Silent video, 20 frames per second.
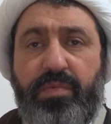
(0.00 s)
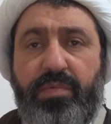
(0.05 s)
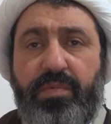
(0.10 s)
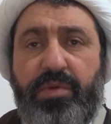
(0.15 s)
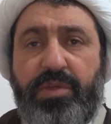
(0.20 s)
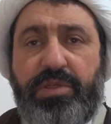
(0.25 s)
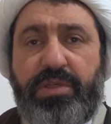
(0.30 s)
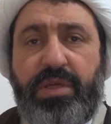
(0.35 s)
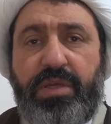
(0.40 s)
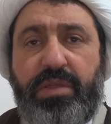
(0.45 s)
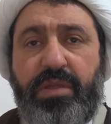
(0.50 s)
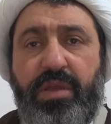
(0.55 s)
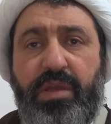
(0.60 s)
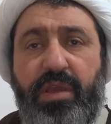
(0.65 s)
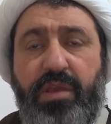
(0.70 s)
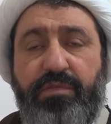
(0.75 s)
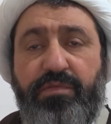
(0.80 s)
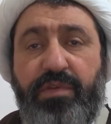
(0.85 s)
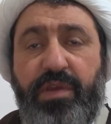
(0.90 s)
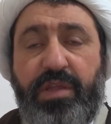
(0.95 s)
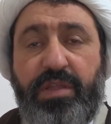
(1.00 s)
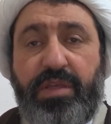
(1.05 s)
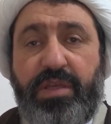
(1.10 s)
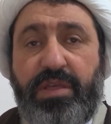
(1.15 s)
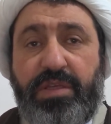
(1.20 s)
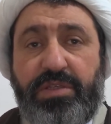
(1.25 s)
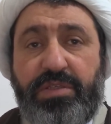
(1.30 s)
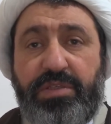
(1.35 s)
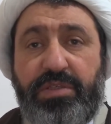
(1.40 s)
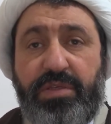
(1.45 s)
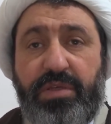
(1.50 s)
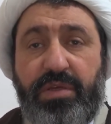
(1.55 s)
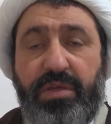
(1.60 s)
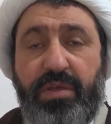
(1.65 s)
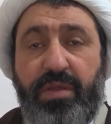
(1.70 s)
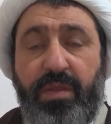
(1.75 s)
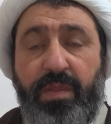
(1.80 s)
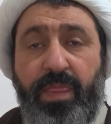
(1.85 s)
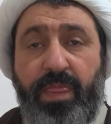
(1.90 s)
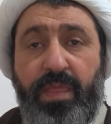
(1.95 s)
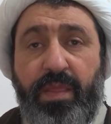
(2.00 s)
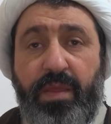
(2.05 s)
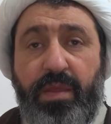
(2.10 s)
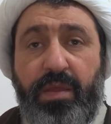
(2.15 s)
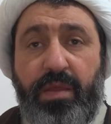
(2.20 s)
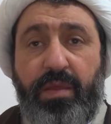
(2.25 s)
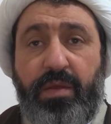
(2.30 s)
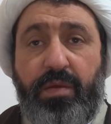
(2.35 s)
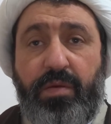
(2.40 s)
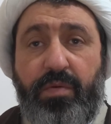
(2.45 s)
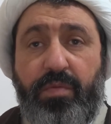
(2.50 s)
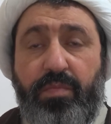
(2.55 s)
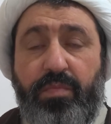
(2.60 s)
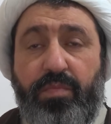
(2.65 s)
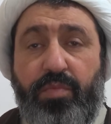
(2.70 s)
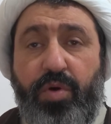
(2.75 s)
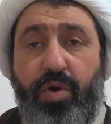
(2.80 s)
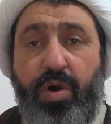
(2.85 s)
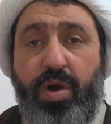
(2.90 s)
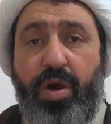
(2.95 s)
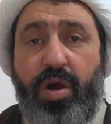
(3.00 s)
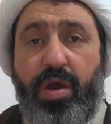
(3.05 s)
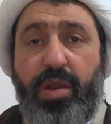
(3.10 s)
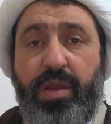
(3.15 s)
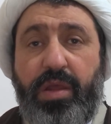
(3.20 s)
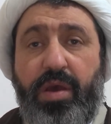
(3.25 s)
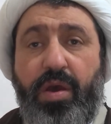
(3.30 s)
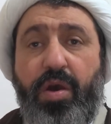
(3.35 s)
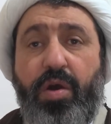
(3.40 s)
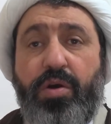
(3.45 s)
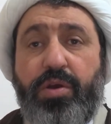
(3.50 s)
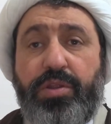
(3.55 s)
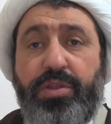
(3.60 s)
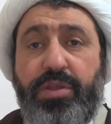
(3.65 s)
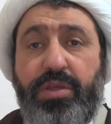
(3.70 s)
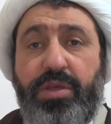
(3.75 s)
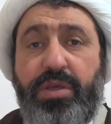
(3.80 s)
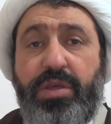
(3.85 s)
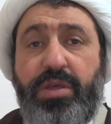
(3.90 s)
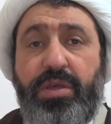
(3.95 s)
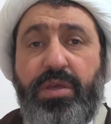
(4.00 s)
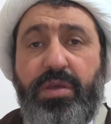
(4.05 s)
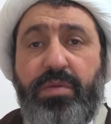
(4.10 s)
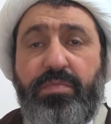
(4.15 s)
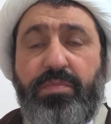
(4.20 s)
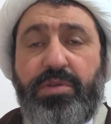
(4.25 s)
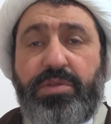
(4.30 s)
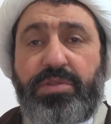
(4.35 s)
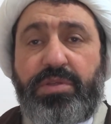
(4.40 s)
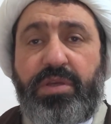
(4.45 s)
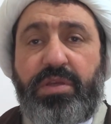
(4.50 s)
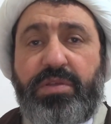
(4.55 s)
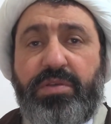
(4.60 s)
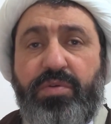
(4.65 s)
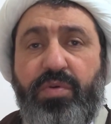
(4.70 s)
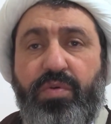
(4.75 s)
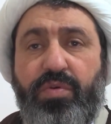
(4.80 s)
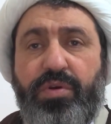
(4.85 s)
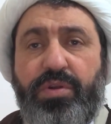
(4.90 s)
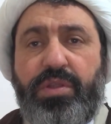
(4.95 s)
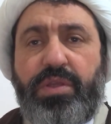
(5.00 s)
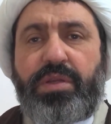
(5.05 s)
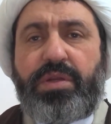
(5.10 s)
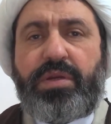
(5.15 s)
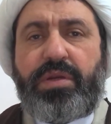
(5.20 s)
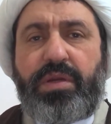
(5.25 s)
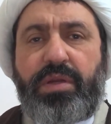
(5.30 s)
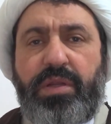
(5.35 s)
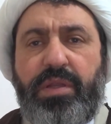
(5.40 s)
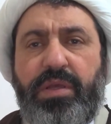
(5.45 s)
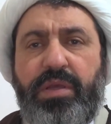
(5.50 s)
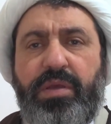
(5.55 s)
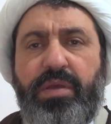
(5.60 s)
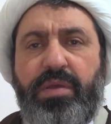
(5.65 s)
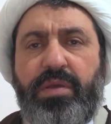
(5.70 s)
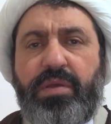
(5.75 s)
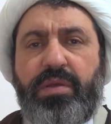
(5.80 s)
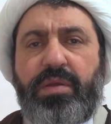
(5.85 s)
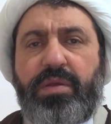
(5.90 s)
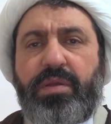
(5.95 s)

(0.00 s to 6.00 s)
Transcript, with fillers: We said if it is muhala adi means it's ordinarily